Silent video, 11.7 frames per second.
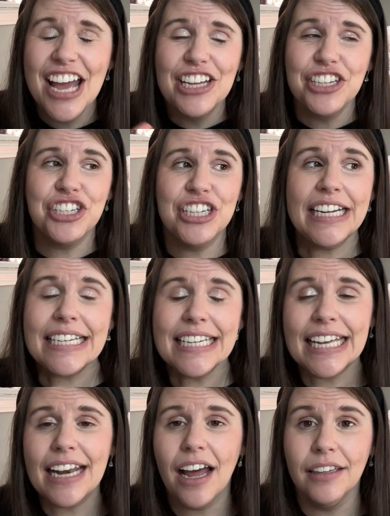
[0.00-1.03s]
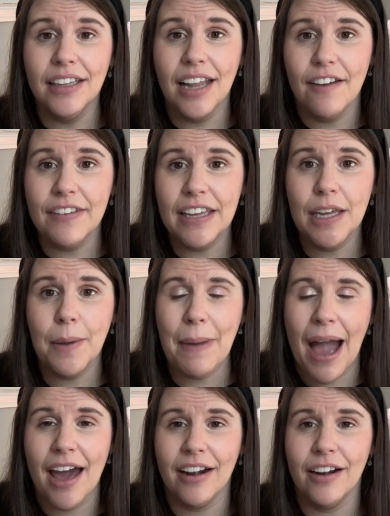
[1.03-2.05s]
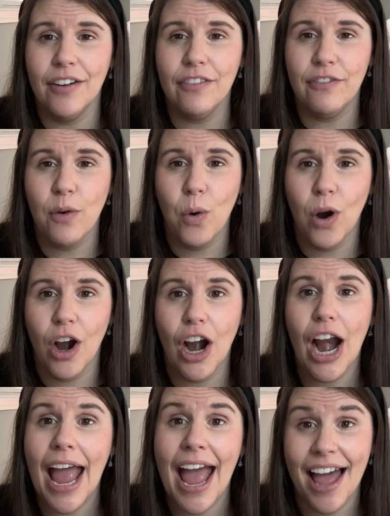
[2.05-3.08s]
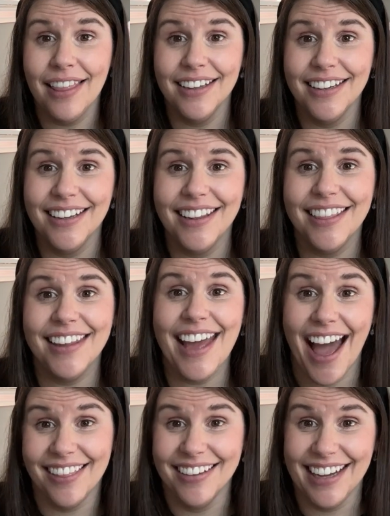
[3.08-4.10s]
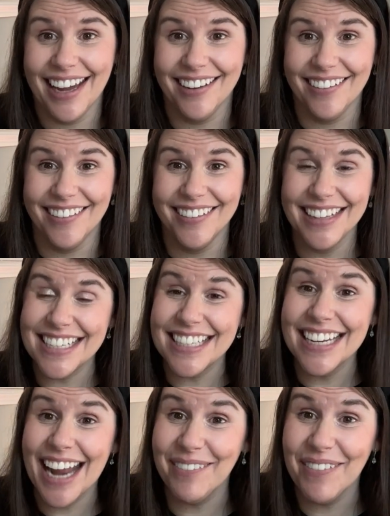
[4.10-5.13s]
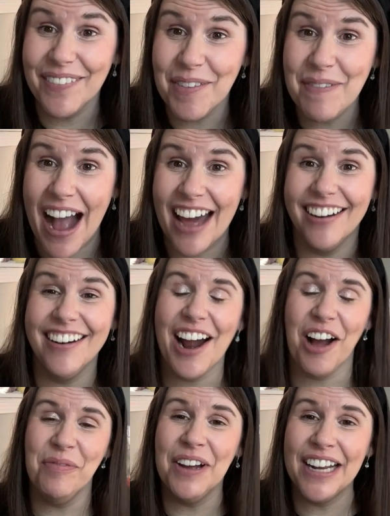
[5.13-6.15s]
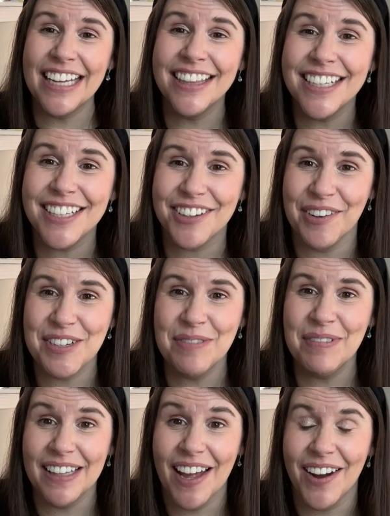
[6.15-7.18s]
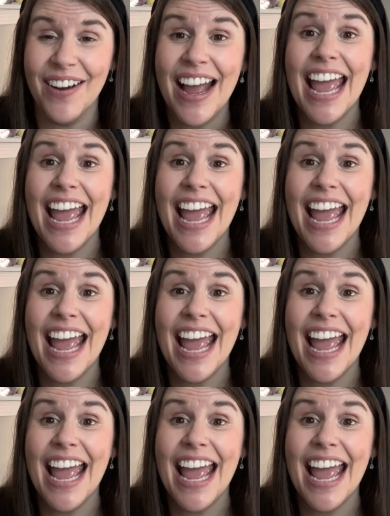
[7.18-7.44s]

She did a lovey pattern for Alan the Alligator. That's the name of her pattern. I'll put it in the description below.